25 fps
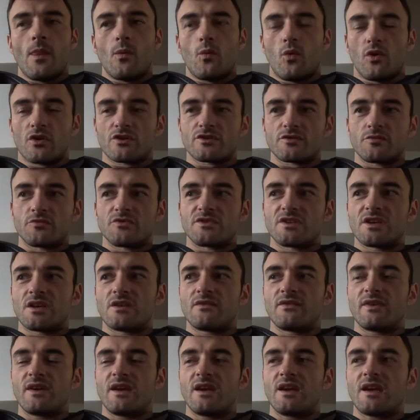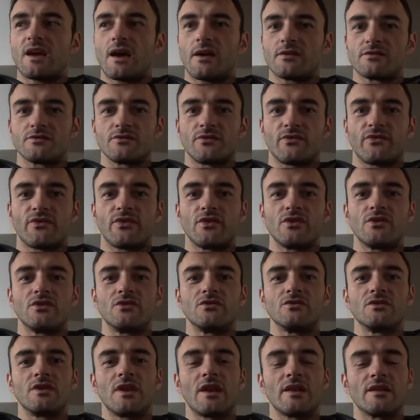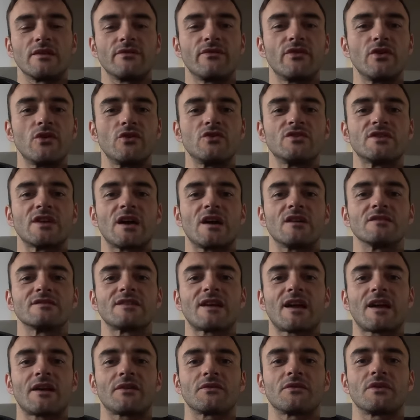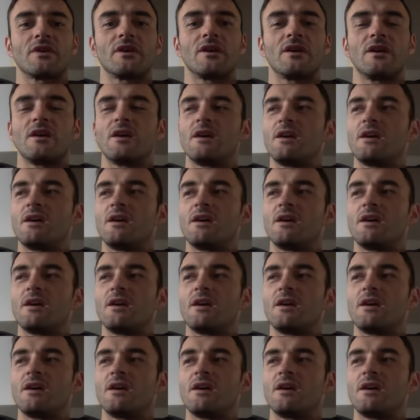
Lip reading: watch some TV, have some food, let the food settle down,